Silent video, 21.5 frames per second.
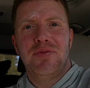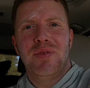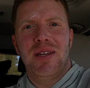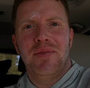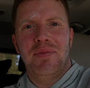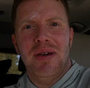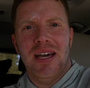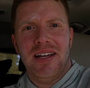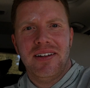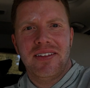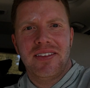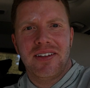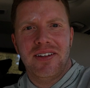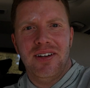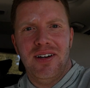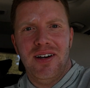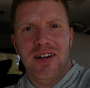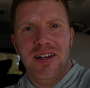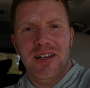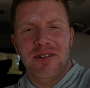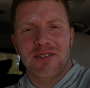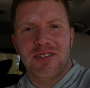made it back to the
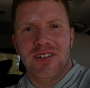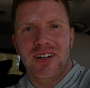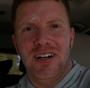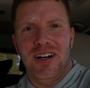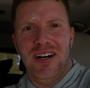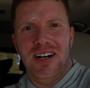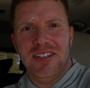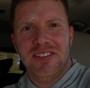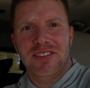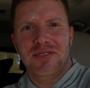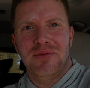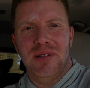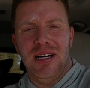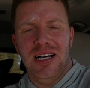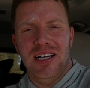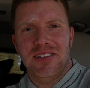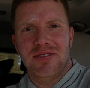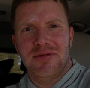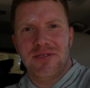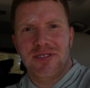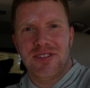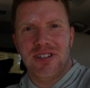car. That was an
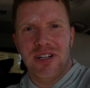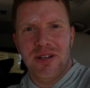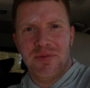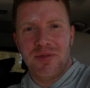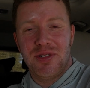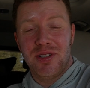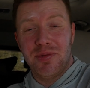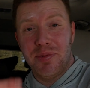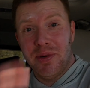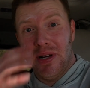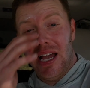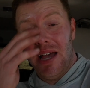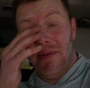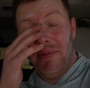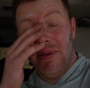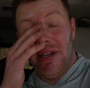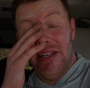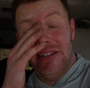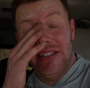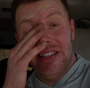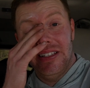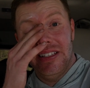awesome trip. Super
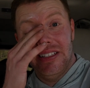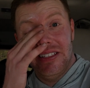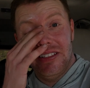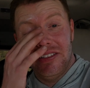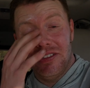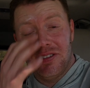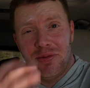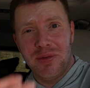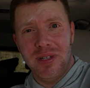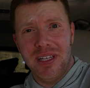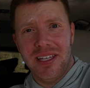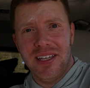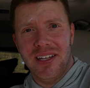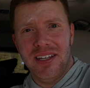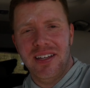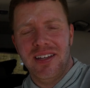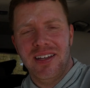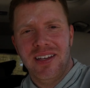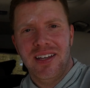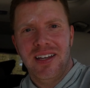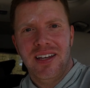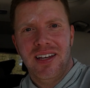happy I did this weekend.